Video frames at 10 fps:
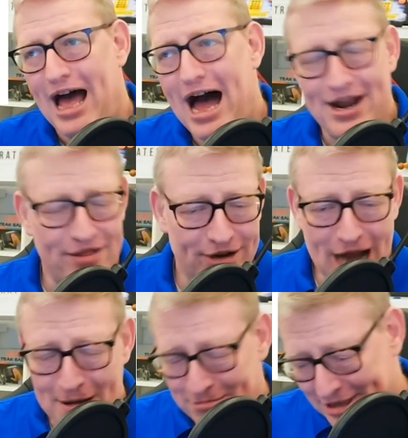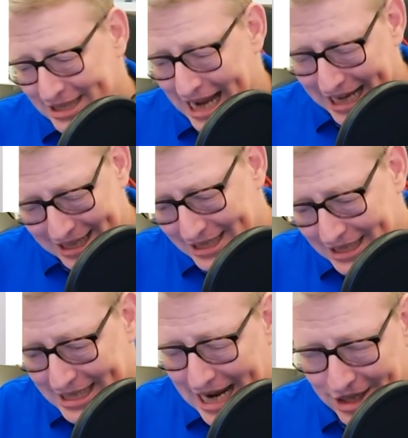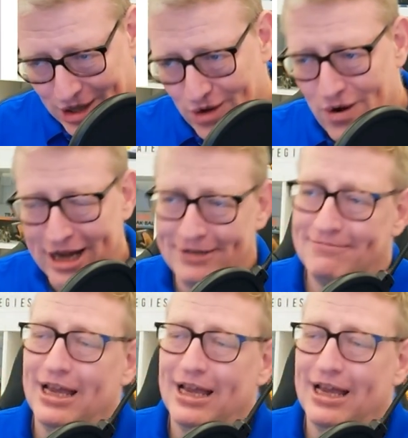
Another common mistake, and this is a technical one,